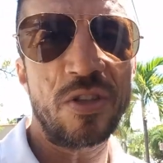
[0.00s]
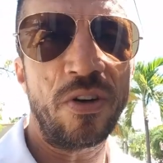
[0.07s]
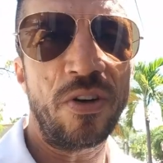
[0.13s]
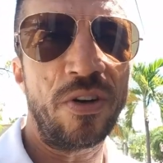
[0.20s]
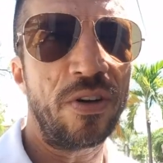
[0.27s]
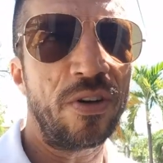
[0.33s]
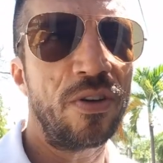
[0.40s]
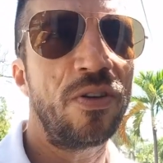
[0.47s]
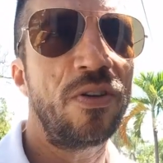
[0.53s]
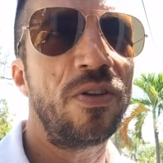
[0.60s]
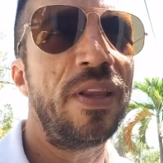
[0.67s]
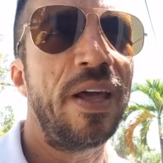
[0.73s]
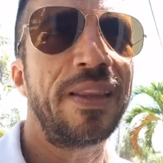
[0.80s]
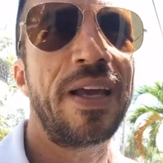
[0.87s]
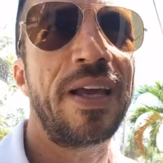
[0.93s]
door.
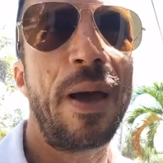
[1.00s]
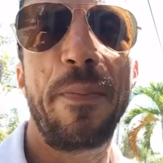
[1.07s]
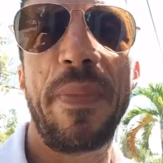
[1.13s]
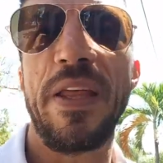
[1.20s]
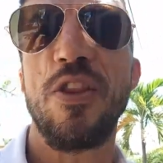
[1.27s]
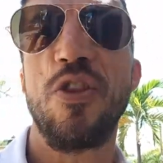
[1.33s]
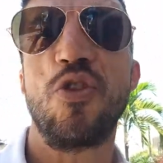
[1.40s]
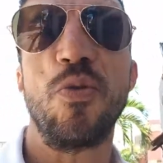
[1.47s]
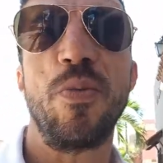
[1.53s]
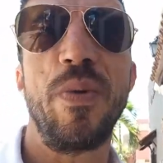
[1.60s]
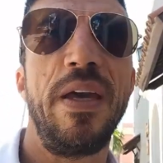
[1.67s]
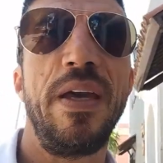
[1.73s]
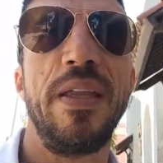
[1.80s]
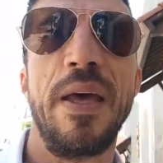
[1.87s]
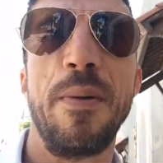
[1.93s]
That happened to
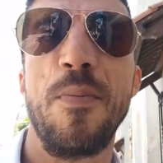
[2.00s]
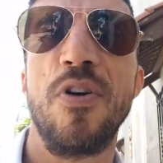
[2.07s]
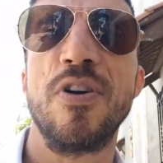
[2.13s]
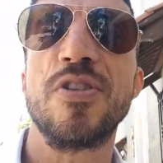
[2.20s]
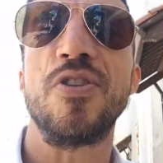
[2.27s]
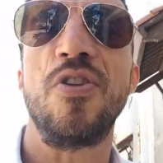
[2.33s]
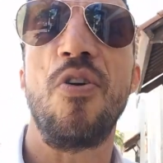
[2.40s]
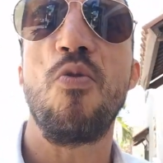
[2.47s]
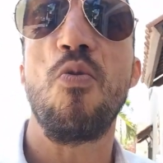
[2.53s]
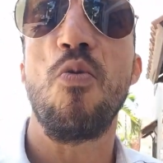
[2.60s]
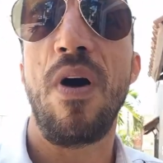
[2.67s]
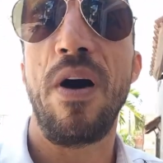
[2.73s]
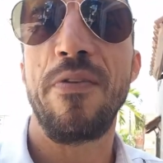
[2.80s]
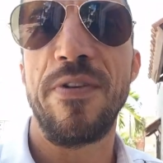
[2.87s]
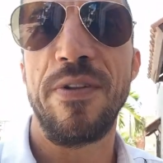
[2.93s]
be the most known
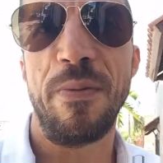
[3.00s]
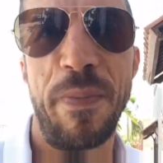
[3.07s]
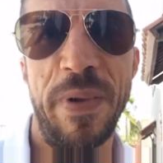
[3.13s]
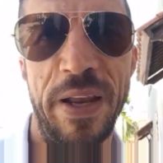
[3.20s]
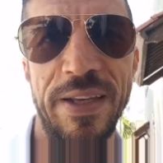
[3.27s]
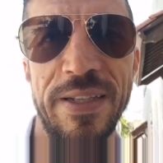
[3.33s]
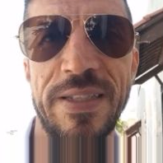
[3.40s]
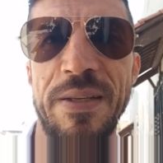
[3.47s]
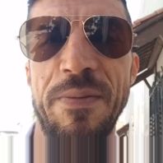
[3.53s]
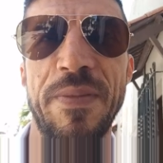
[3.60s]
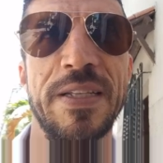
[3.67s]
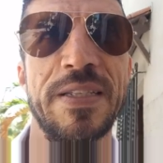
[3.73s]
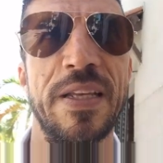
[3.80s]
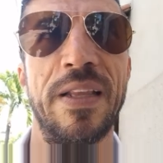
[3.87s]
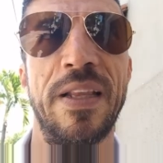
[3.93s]
waffle place in
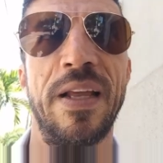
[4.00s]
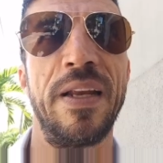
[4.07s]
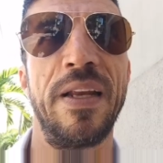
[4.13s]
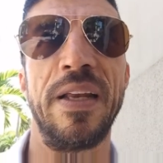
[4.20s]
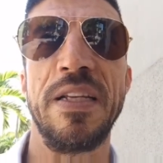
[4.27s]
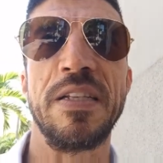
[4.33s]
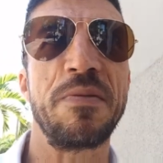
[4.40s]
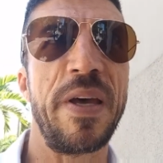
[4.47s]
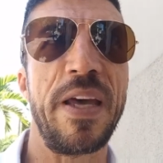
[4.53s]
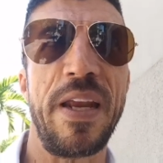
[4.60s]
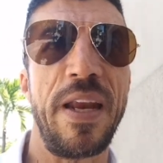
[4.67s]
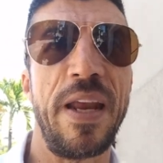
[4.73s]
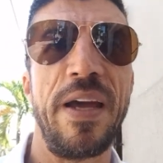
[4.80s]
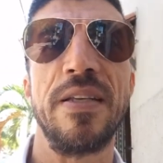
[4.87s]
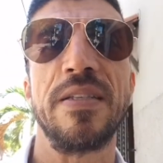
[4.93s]
Mazatlan. And it's
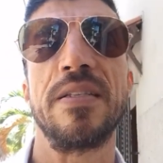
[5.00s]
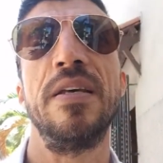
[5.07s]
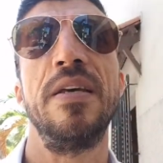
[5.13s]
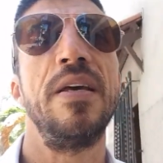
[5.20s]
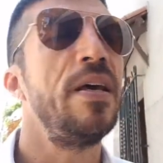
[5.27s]
very nice.